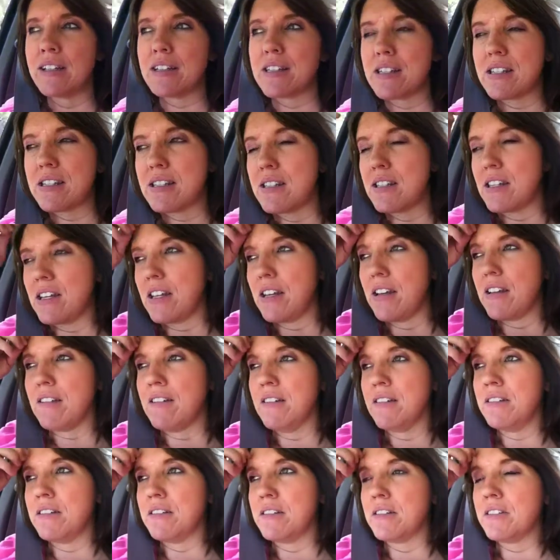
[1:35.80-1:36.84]
Let's see.
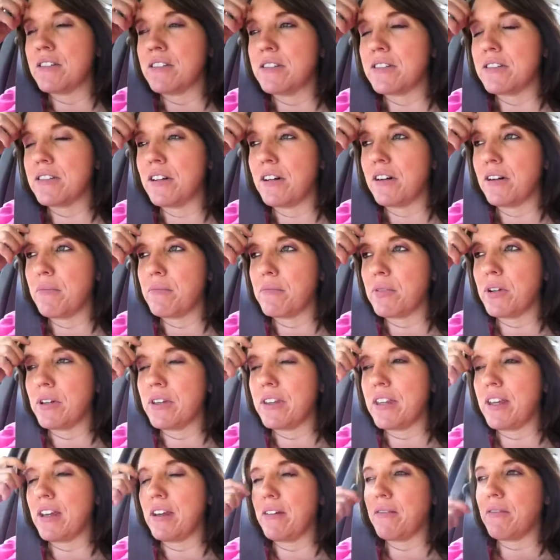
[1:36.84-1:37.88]
I'm
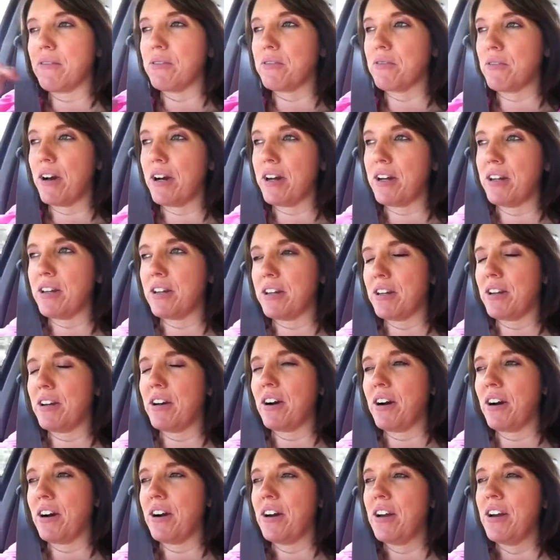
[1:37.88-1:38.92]
trying to think when we're riding in
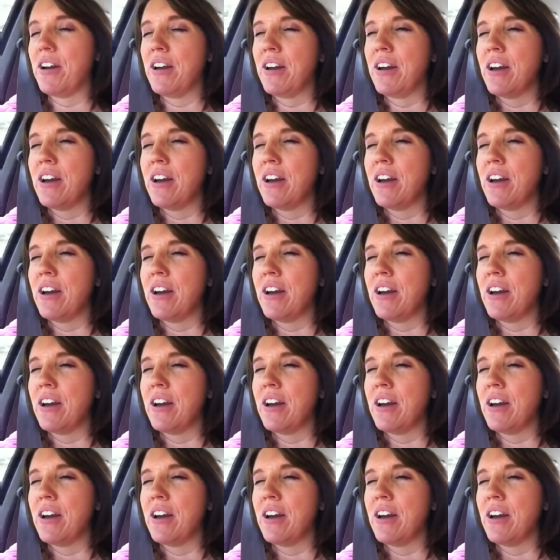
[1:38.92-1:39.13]
the car.